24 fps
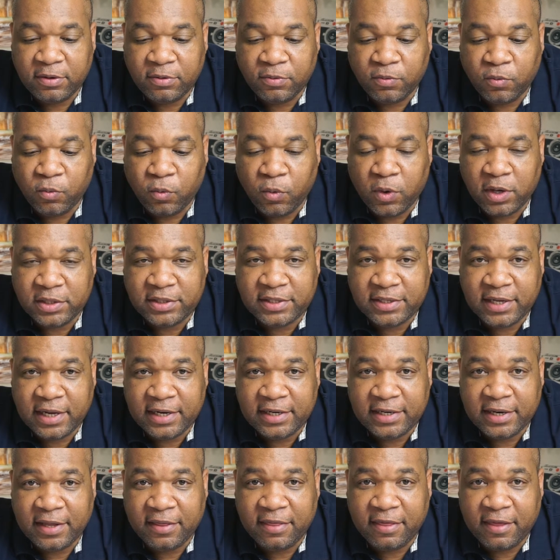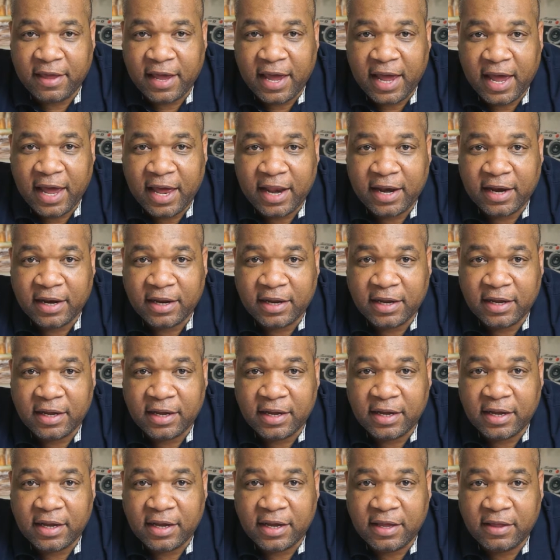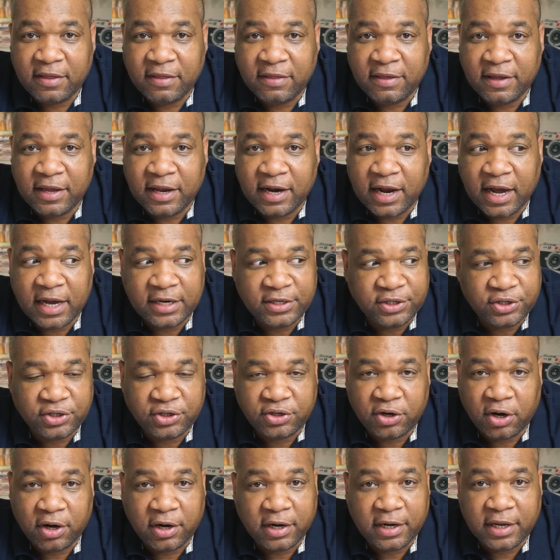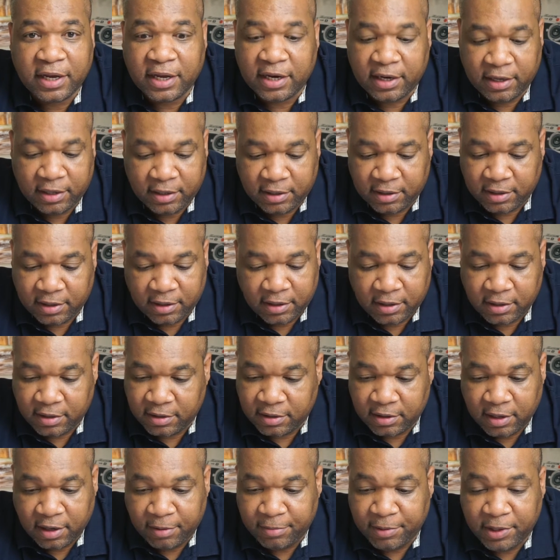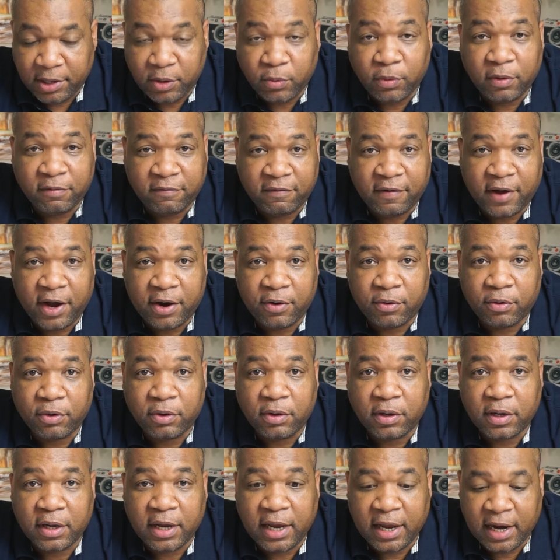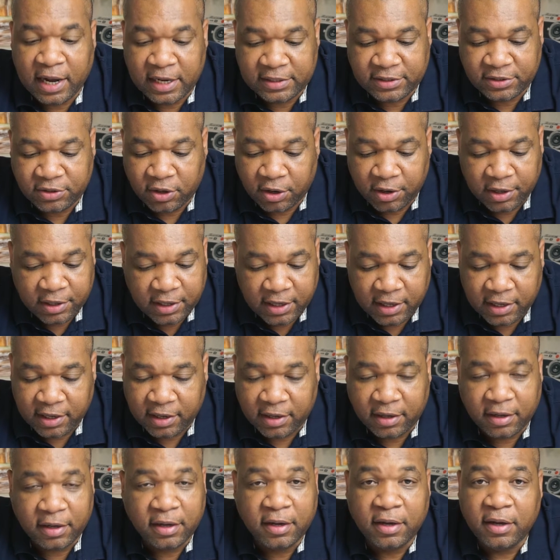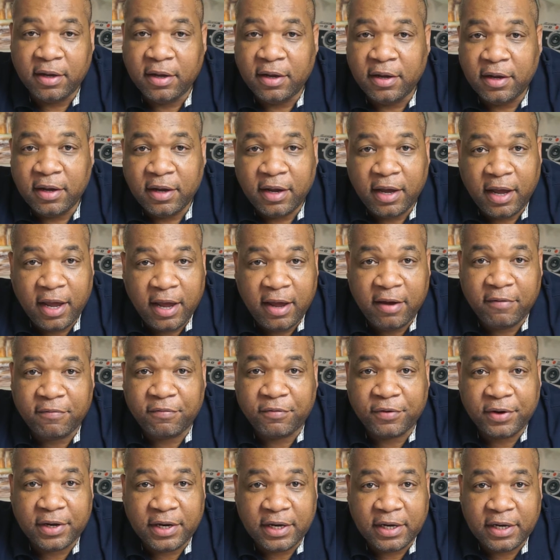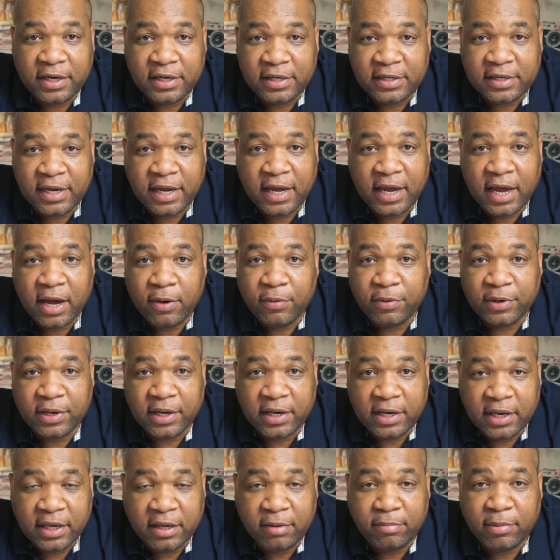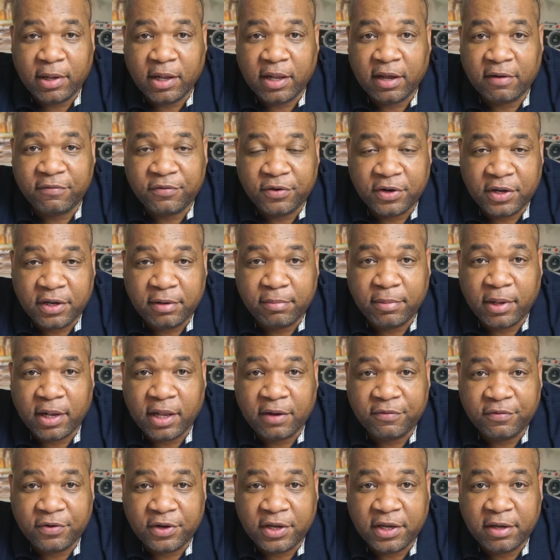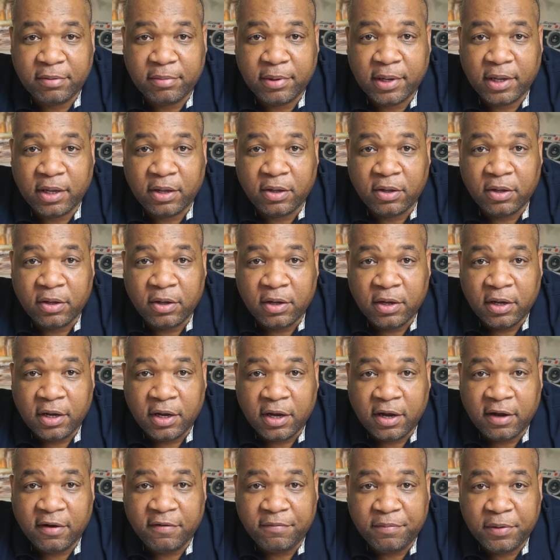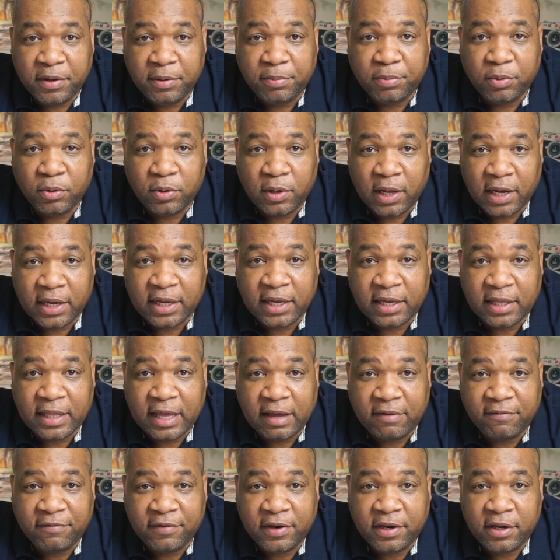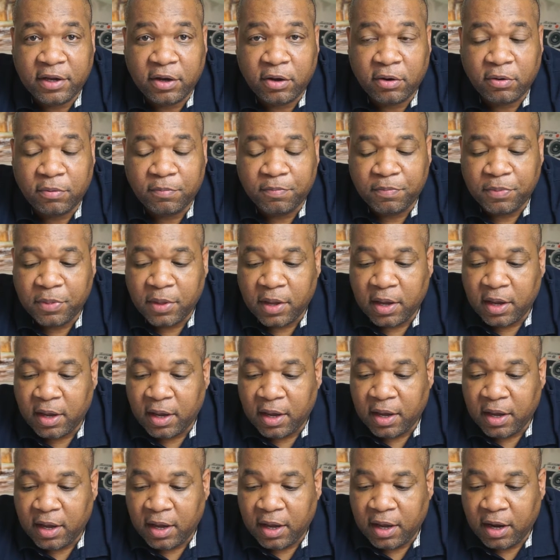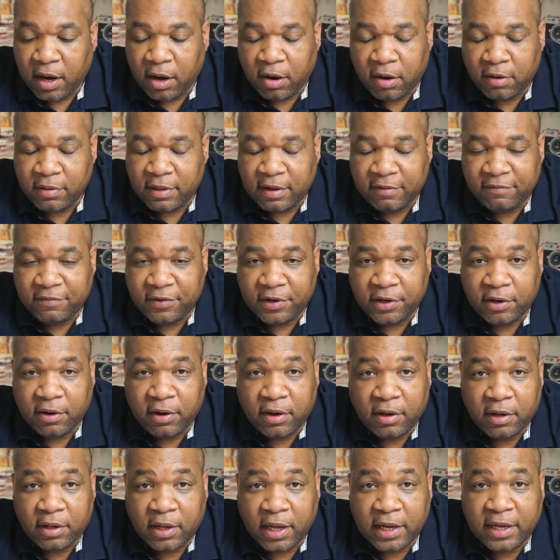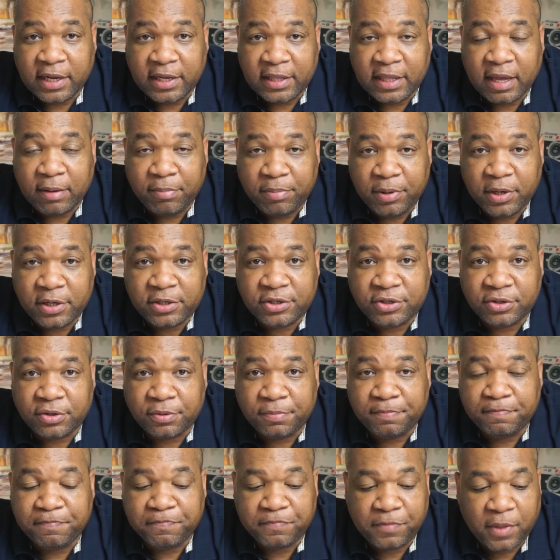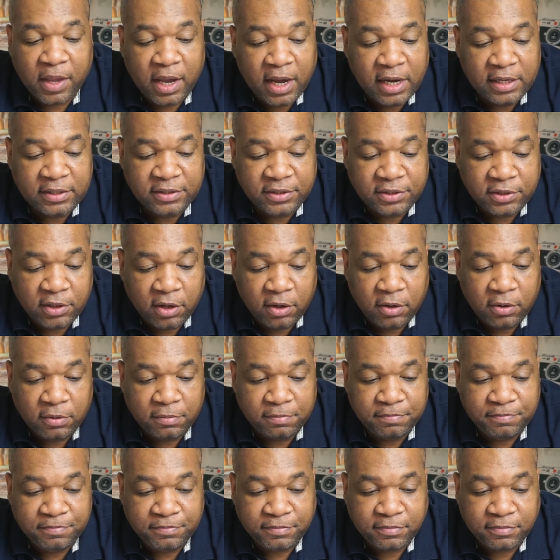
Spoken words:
once they did that, then I just started getting, it went viral, and I started getting, every day I would get email after email after email of people liking that video, liking that picture. And so,